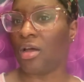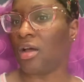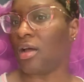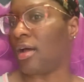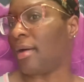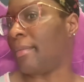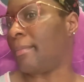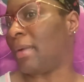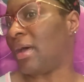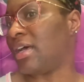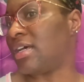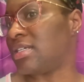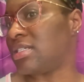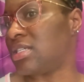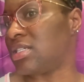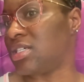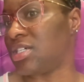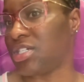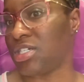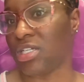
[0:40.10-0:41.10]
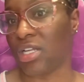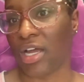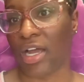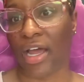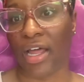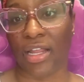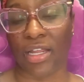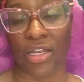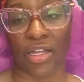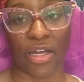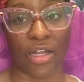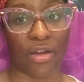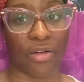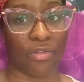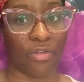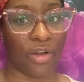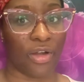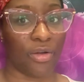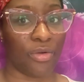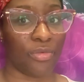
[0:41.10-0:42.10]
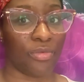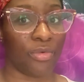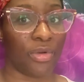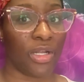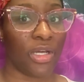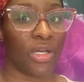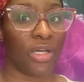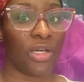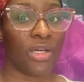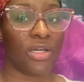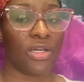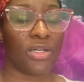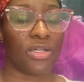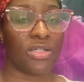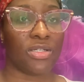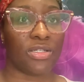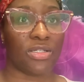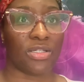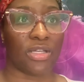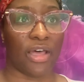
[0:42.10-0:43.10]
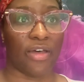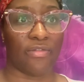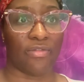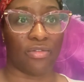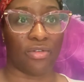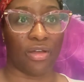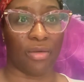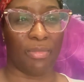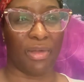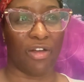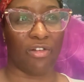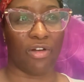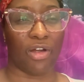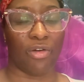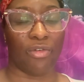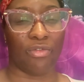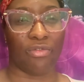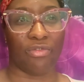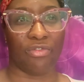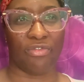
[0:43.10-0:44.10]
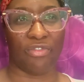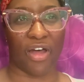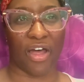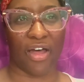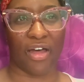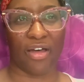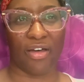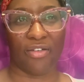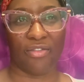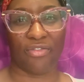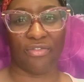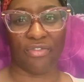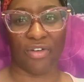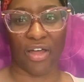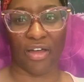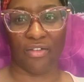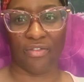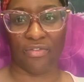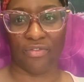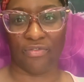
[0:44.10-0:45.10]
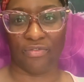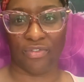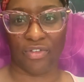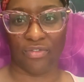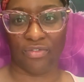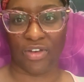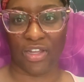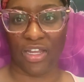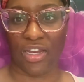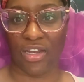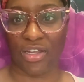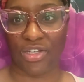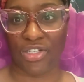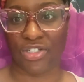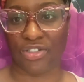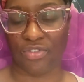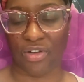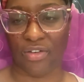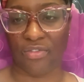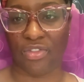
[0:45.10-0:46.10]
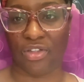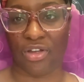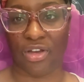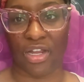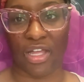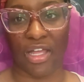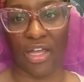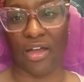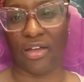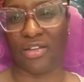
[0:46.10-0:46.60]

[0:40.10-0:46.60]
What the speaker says: my esthetician. I got it done around 5:30